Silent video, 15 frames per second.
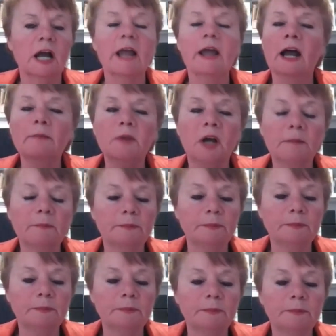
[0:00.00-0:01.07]
I'm not
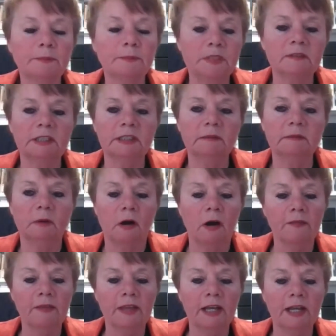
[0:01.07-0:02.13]
personally
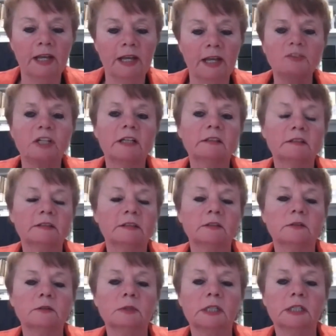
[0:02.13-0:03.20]
on that project,
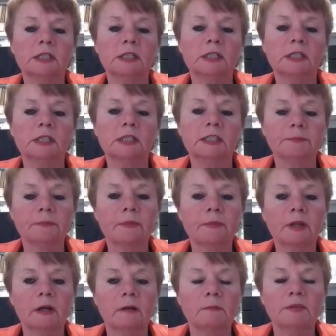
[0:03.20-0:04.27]
so
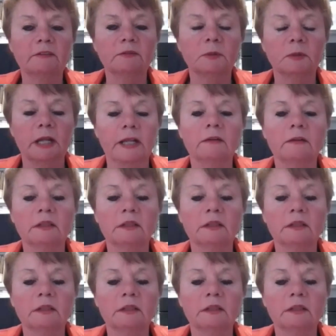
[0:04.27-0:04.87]
but It is, yeah.